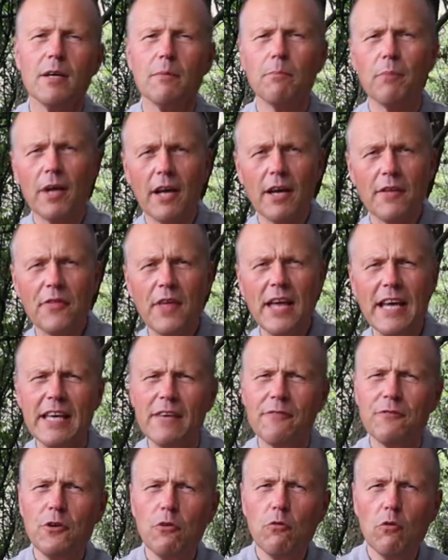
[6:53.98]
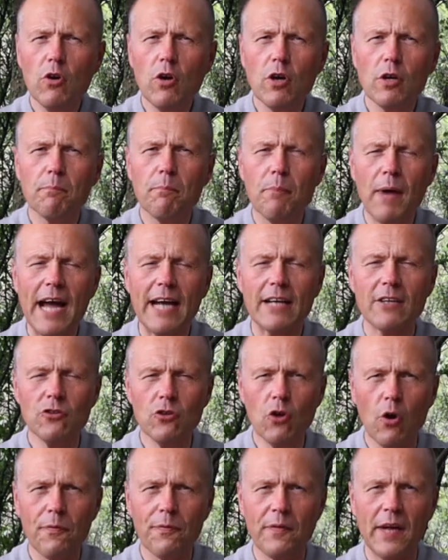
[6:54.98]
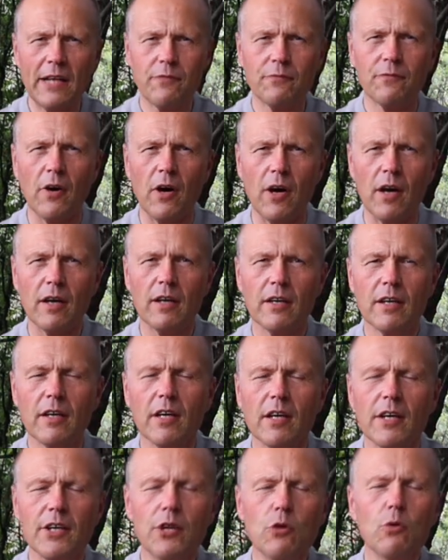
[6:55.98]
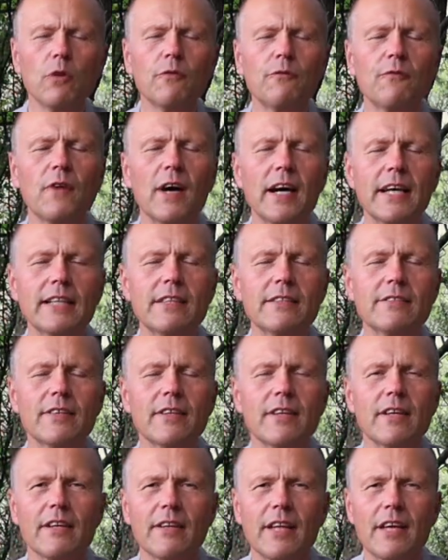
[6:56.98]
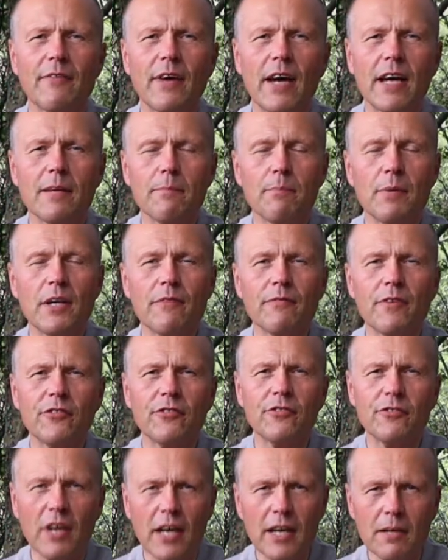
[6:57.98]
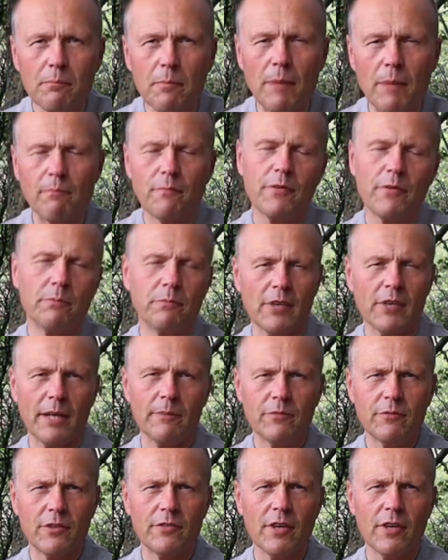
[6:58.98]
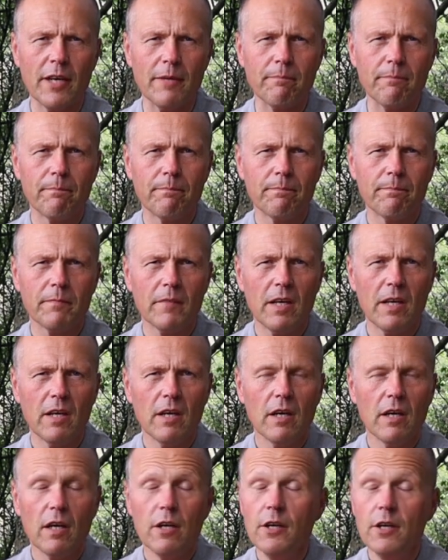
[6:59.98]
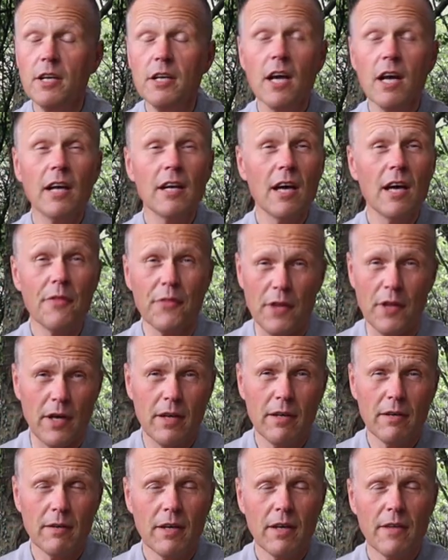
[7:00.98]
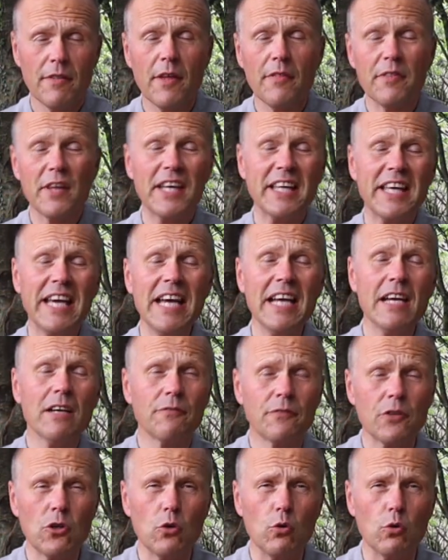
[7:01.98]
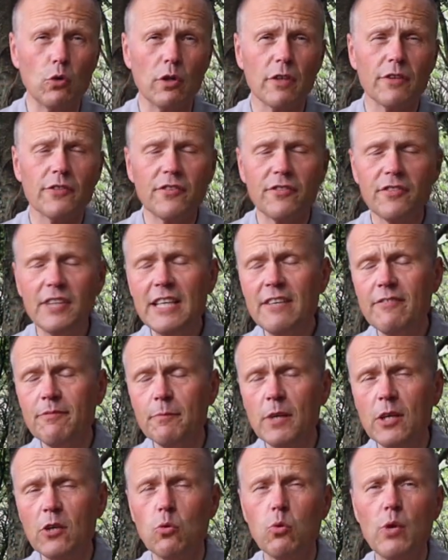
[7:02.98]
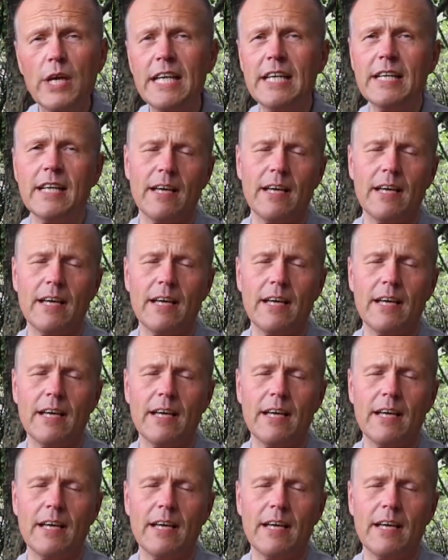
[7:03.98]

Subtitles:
But I think if you look back not that far, you will find they've had a bit of a style bump from time to time. None other than the King of Cool, Steve McQueen